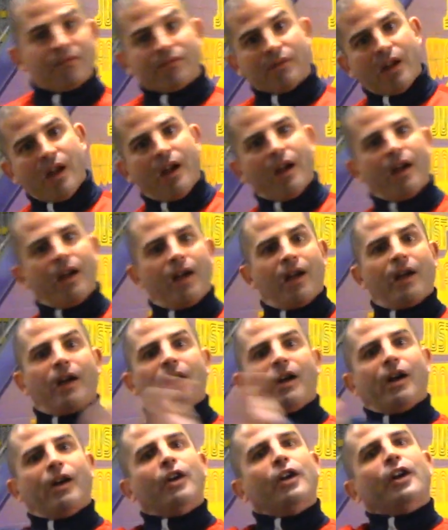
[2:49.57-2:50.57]

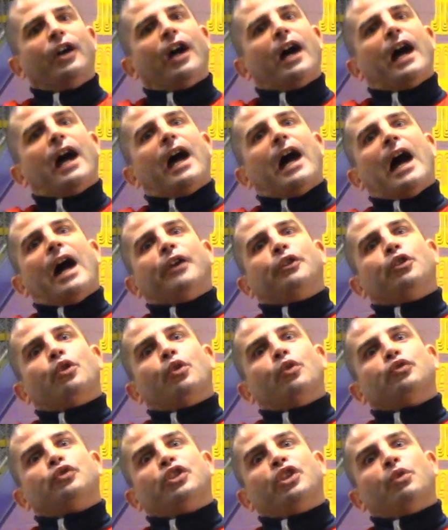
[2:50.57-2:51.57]
How are you
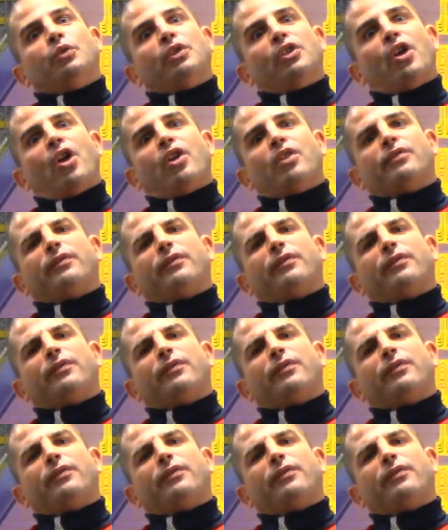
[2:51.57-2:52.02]
going to deal with law